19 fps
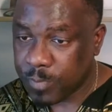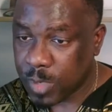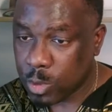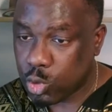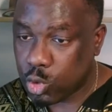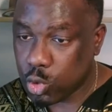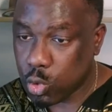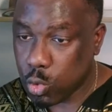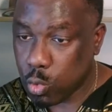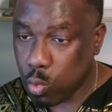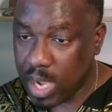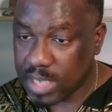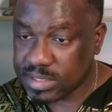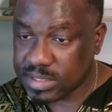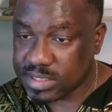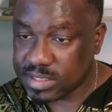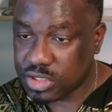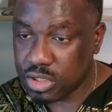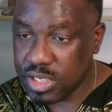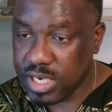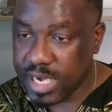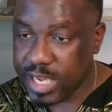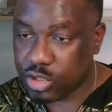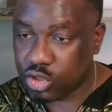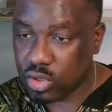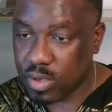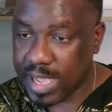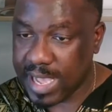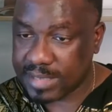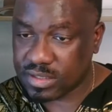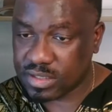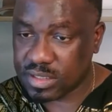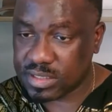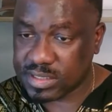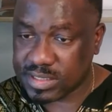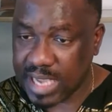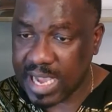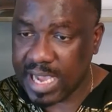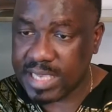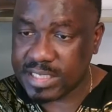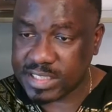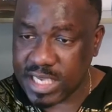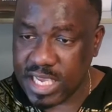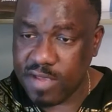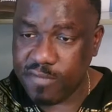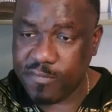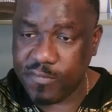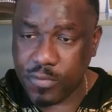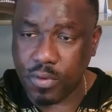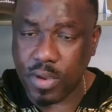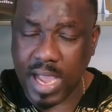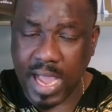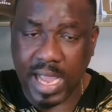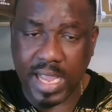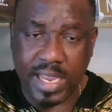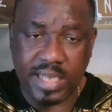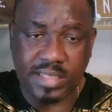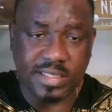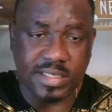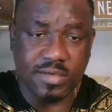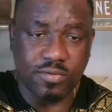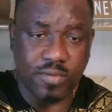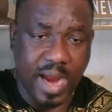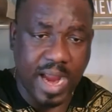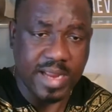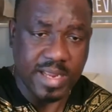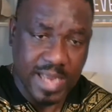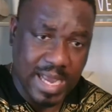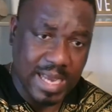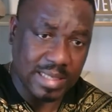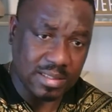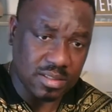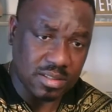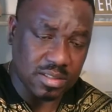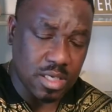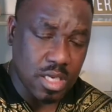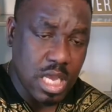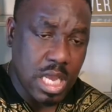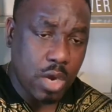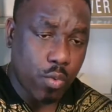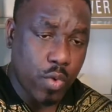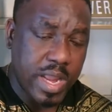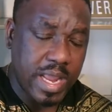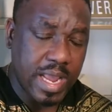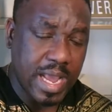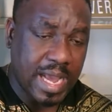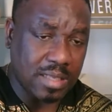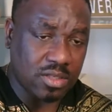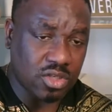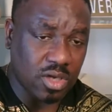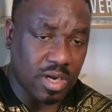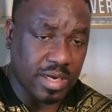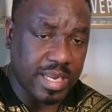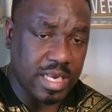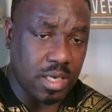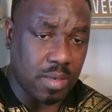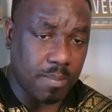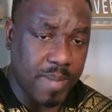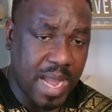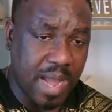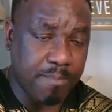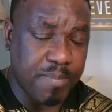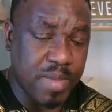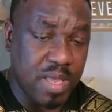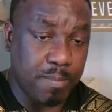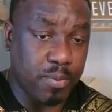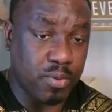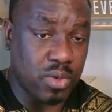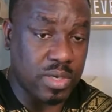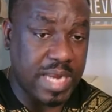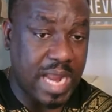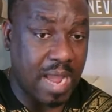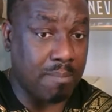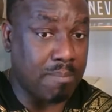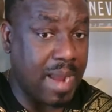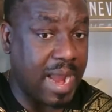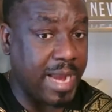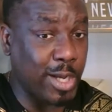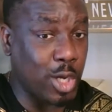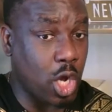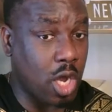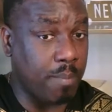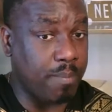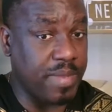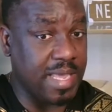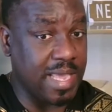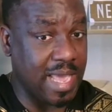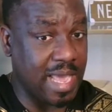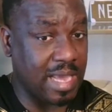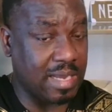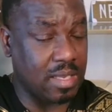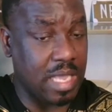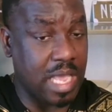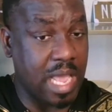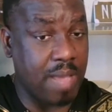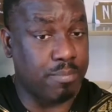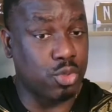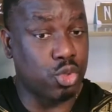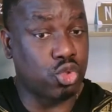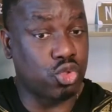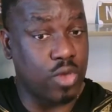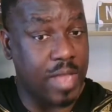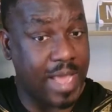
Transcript: Do one still need to exercise if you are eating right? Yes. We are talking about people that might not be able to